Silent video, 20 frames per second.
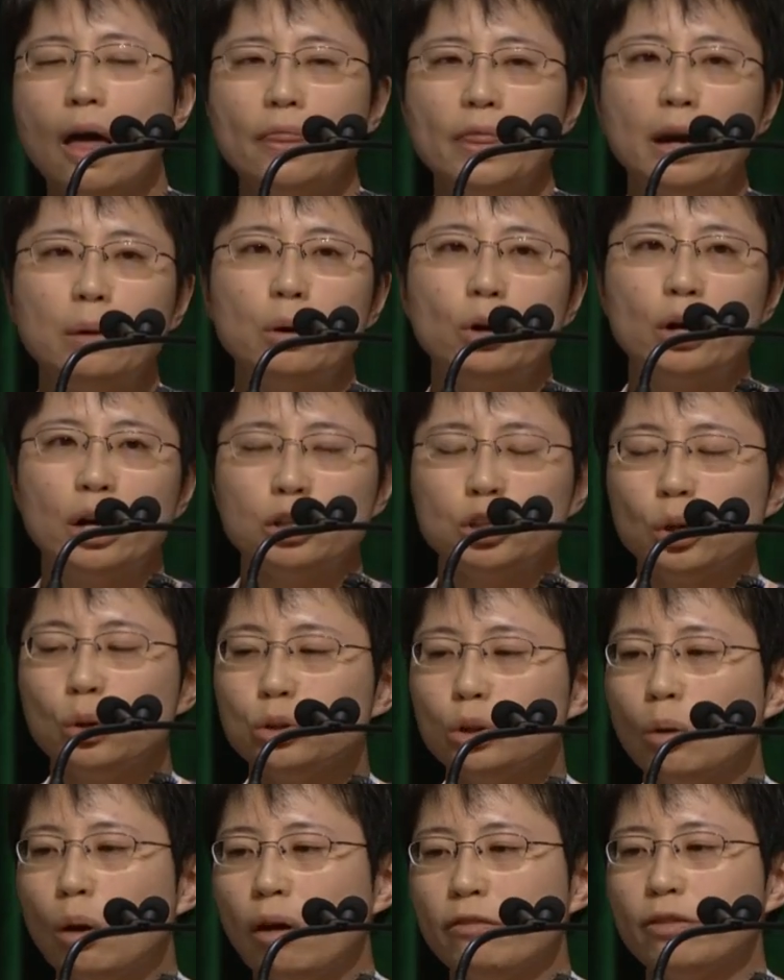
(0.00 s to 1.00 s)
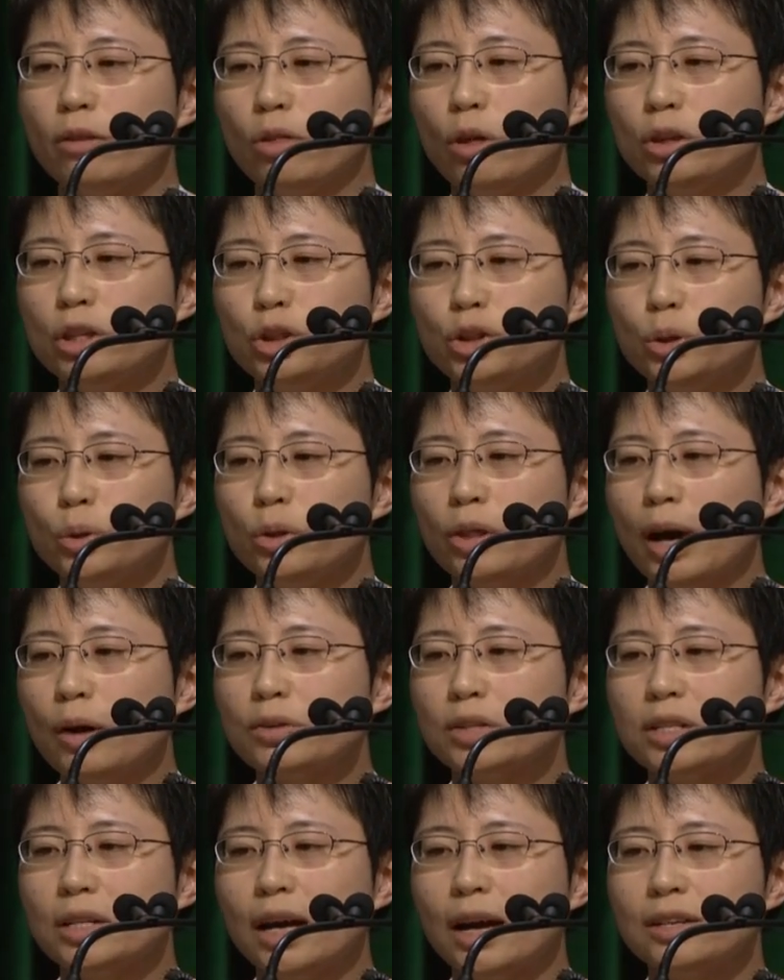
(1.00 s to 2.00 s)
There were a total of
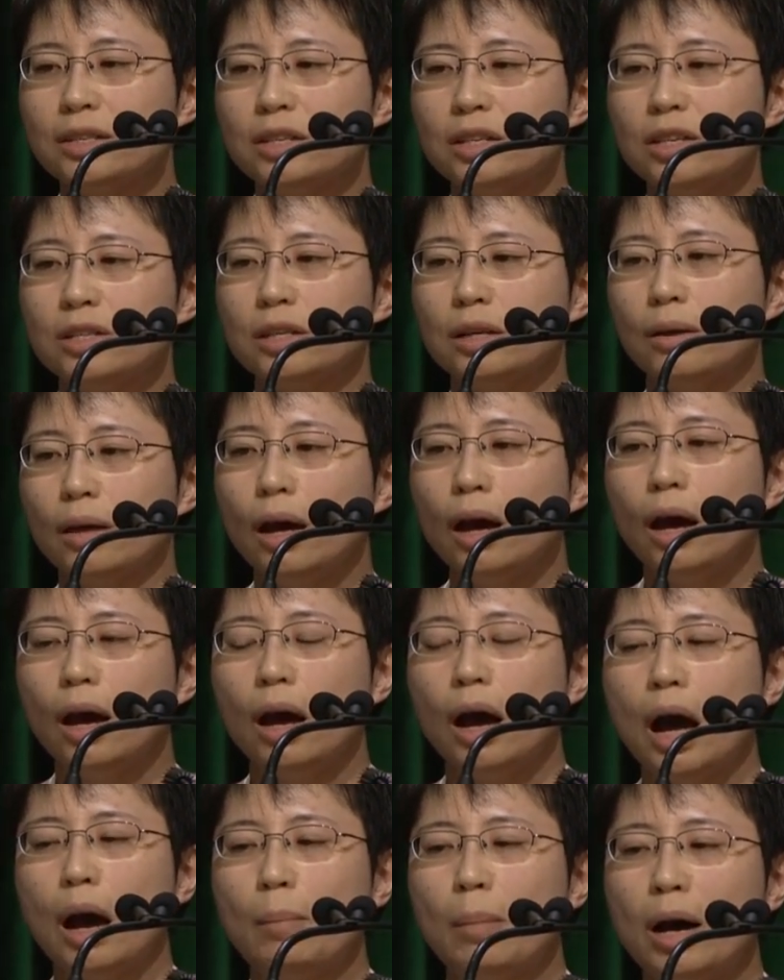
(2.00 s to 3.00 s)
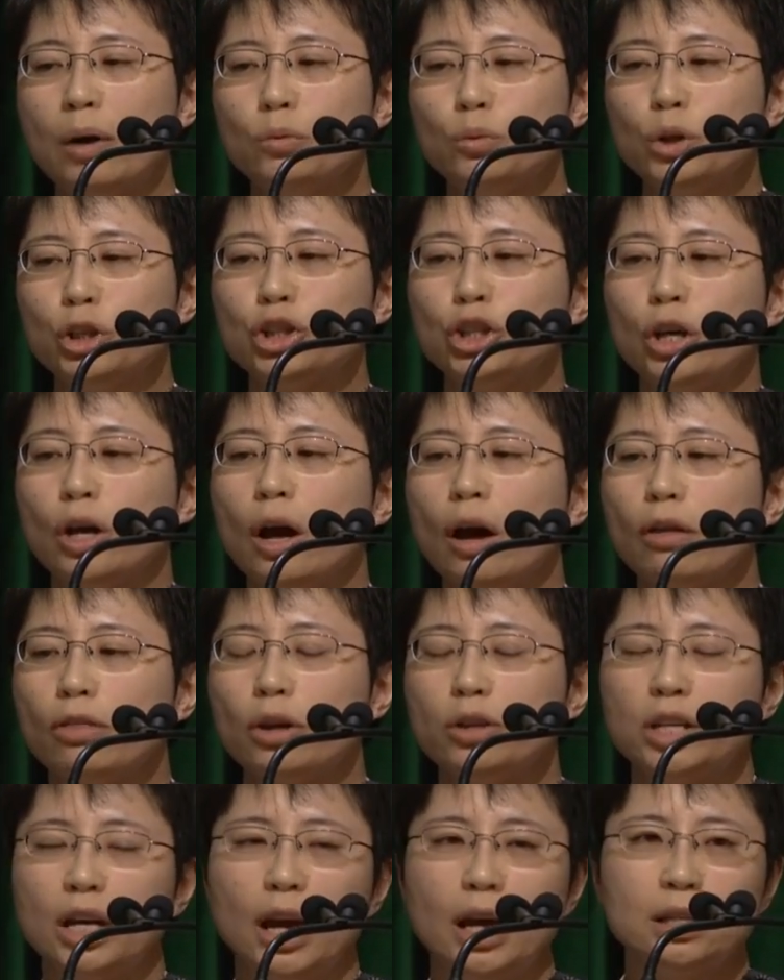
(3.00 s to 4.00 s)
32,000 ICs. among which
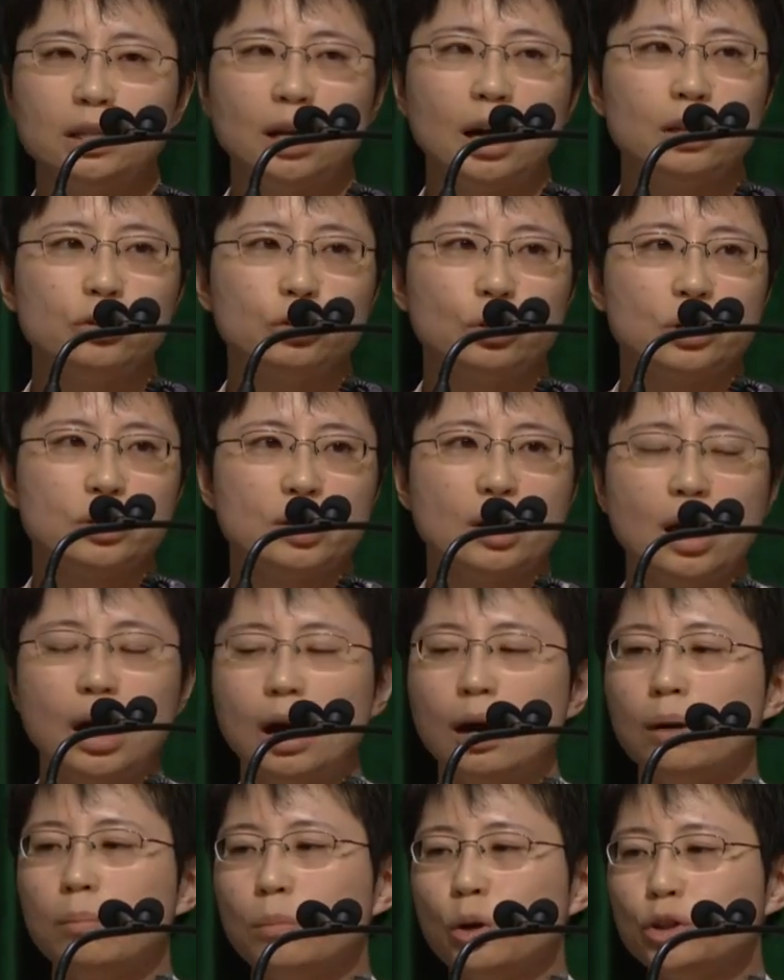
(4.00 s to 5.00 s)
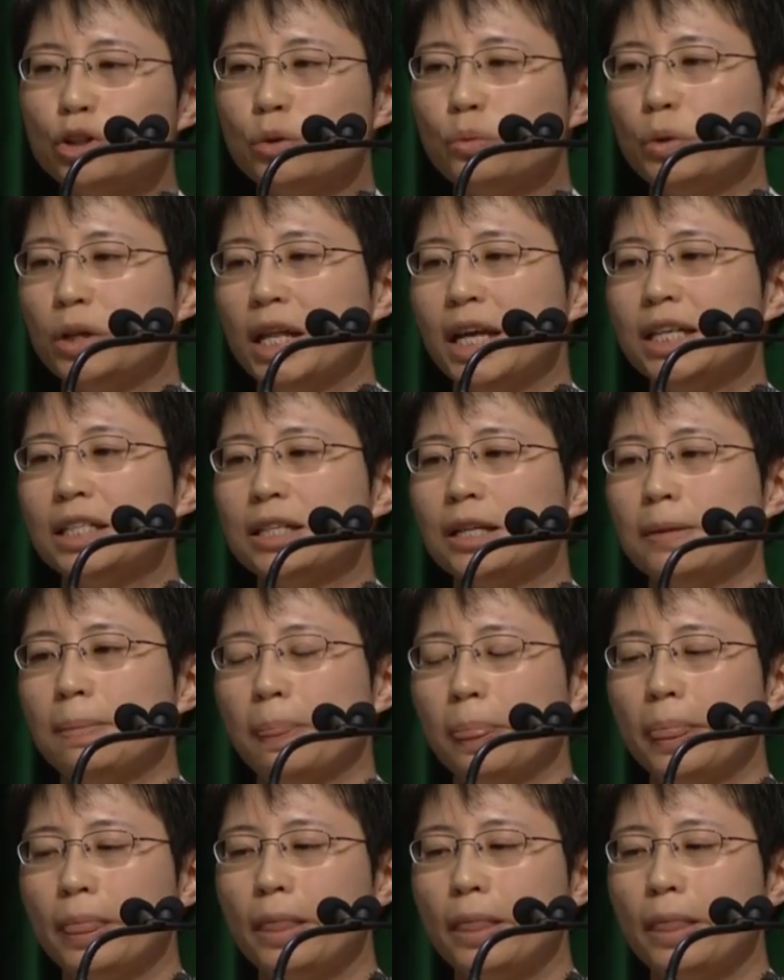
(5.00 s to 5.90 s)
3,800 are motion-related.